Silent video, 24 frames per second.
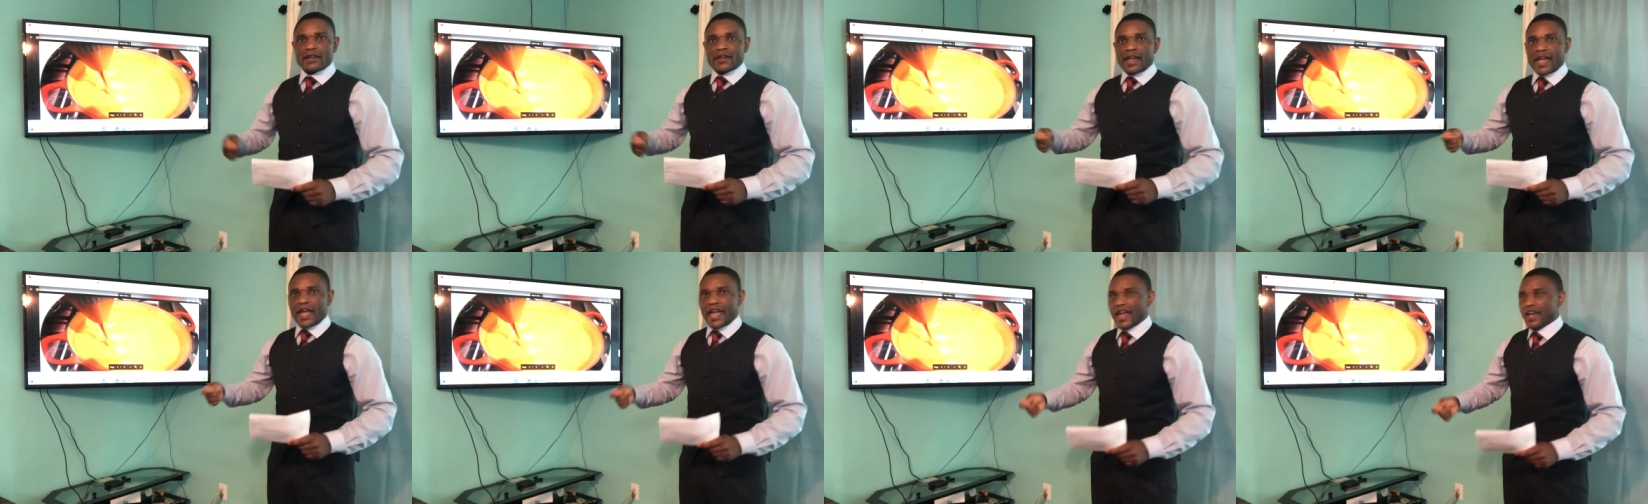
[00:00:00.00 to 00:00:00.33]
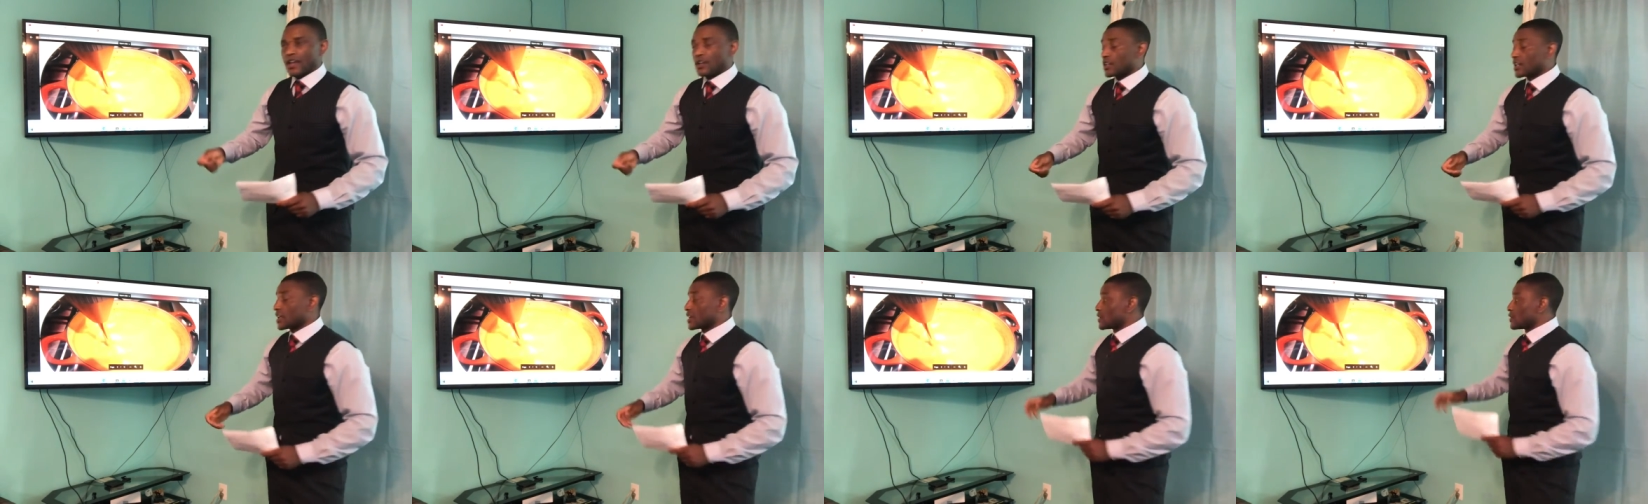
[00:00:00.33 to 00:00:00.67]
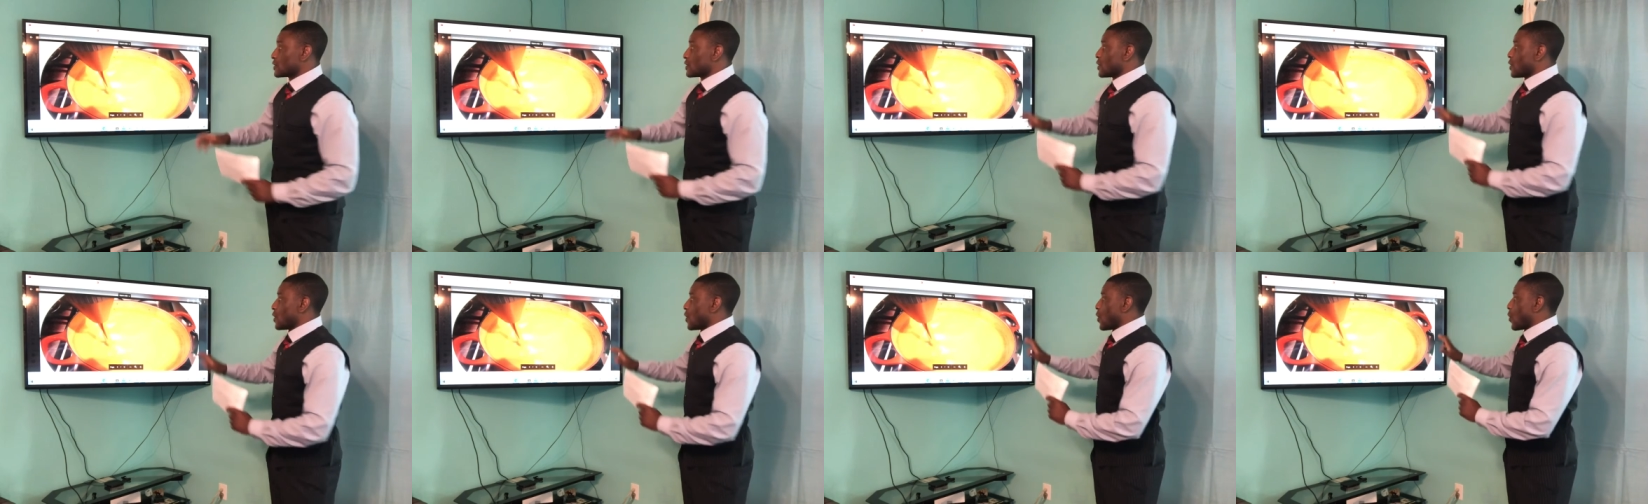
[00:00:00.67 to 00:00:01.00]
And
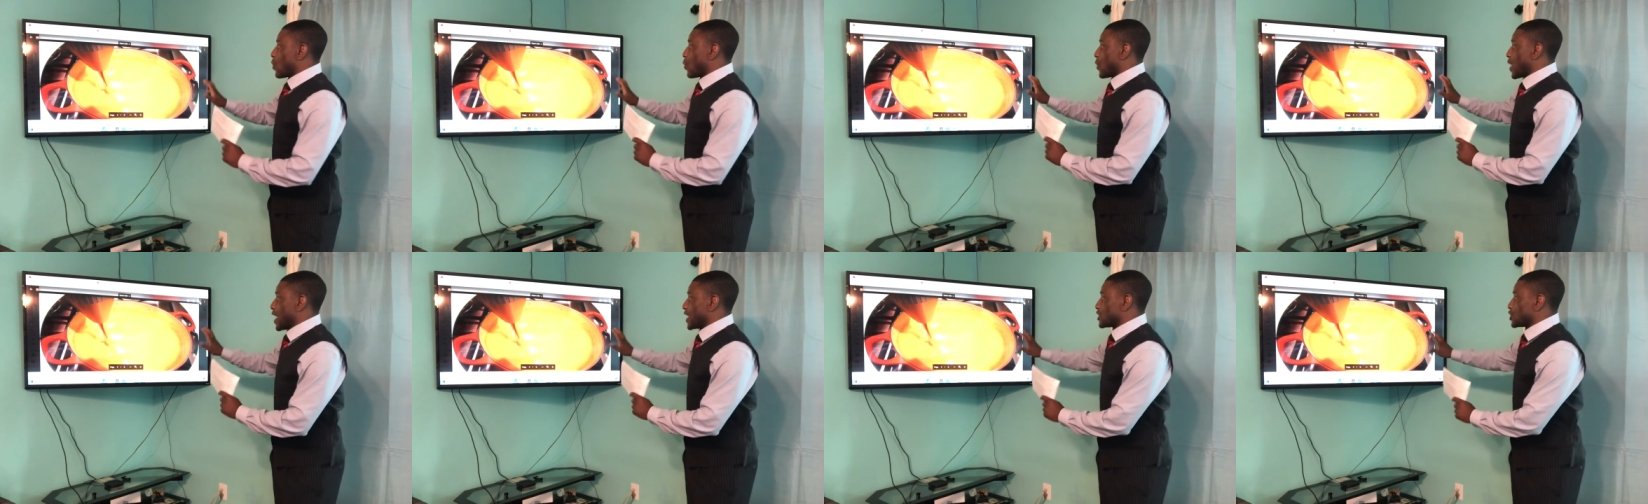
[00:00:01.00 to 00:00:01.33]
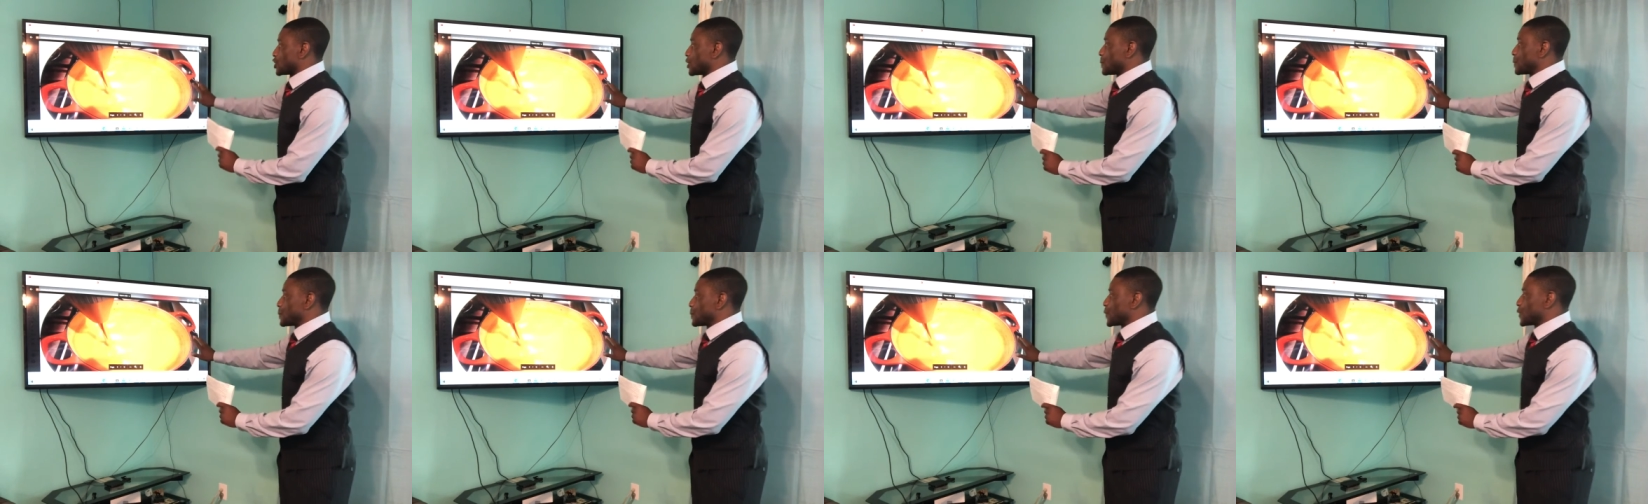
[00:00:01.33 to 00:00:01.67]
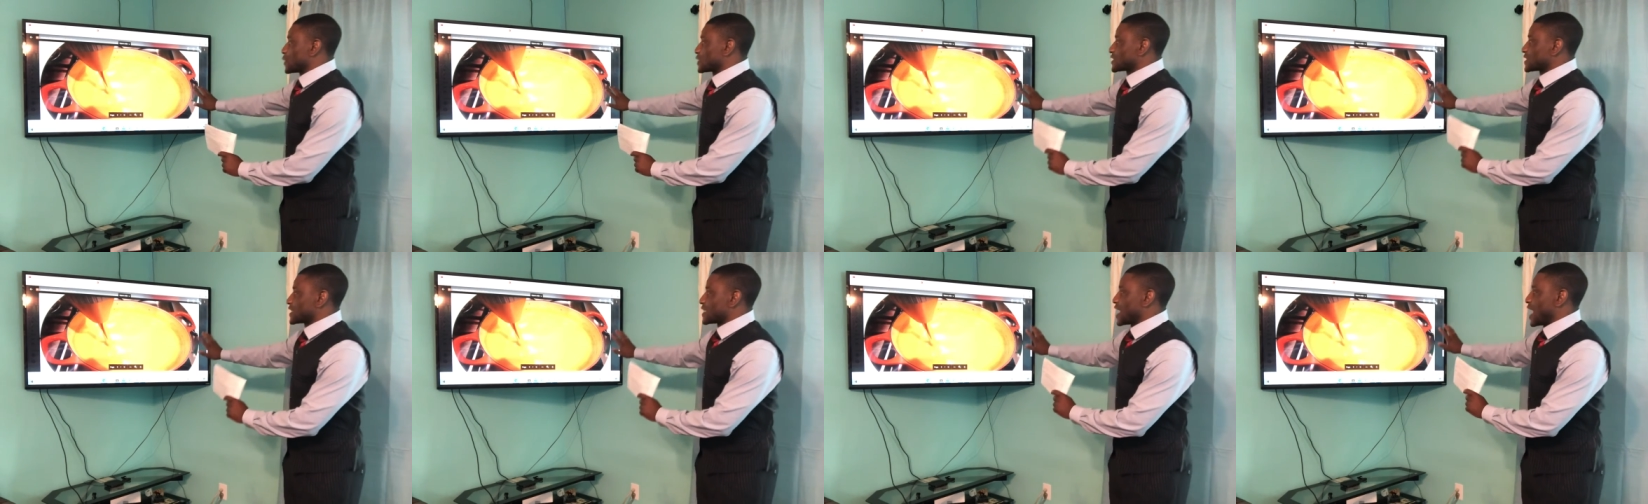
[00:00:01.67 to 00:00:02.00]
when you
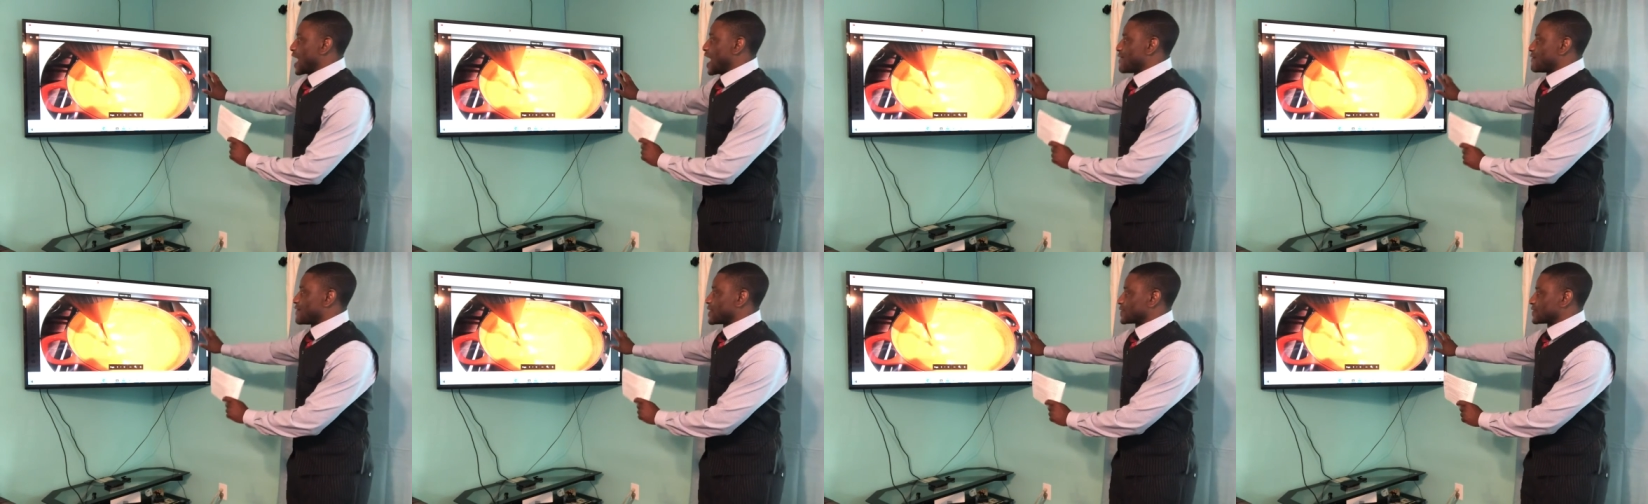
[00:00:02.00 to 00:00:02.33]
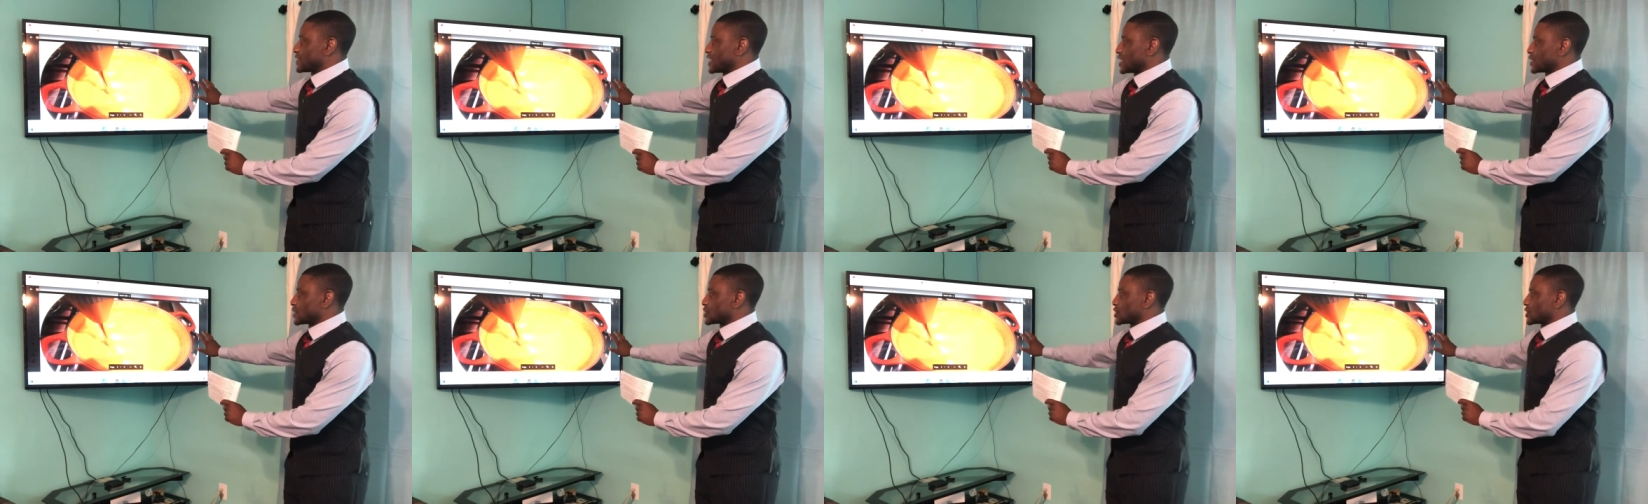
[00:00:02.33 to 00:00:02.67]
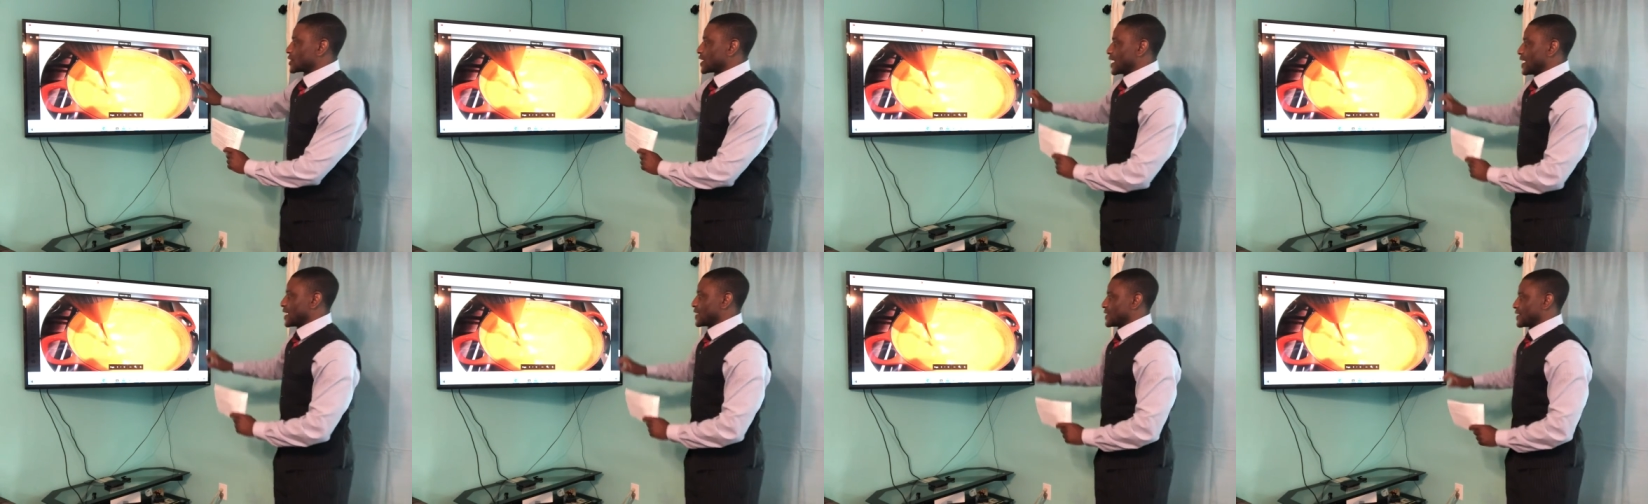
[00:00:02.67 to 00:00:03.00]
put everything
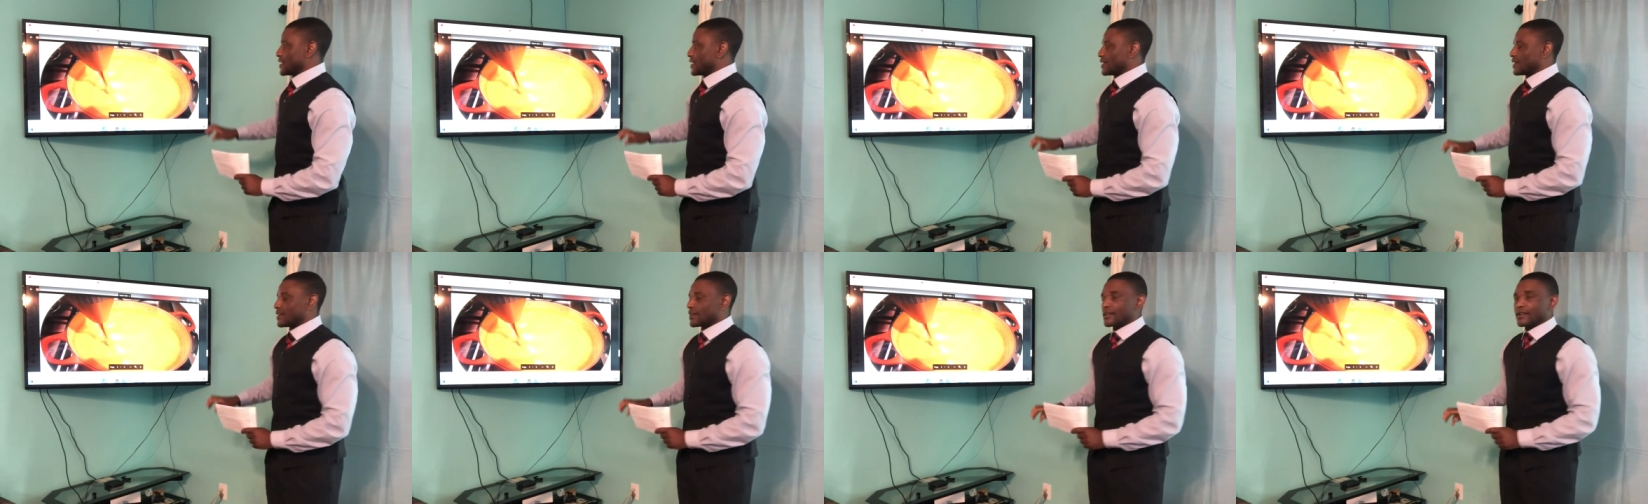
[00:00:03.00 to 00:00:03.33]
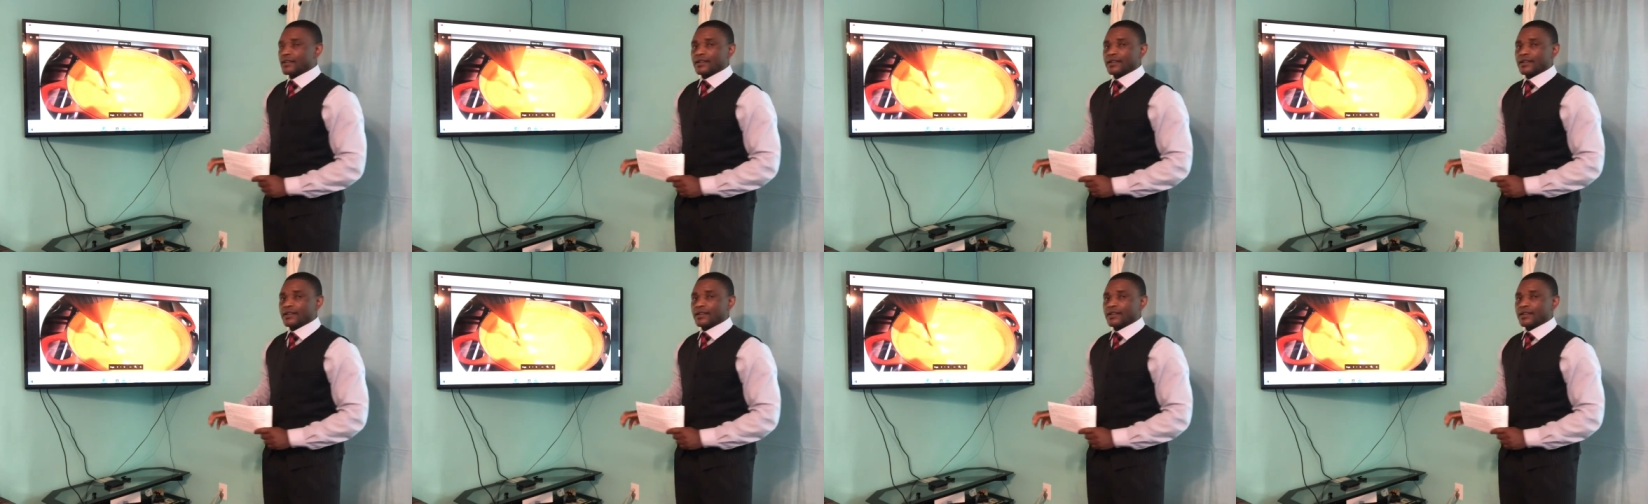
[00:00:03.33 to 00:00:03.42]
together